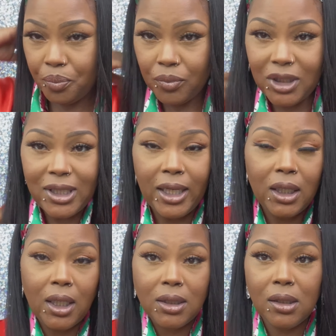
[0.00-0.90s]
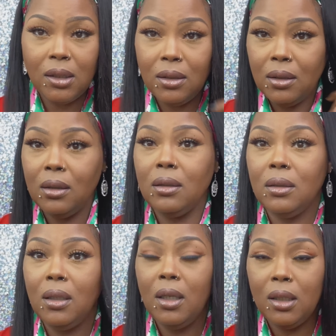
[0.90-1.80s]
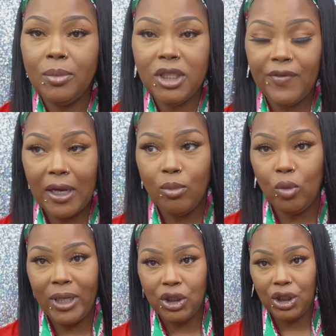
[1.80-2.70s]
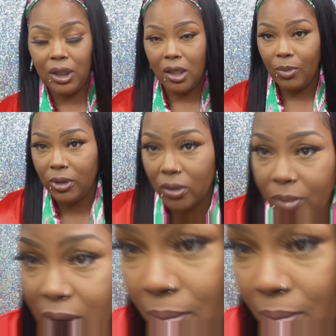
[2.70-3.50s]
Just like this. Let me see if I can move my chair up a little bit.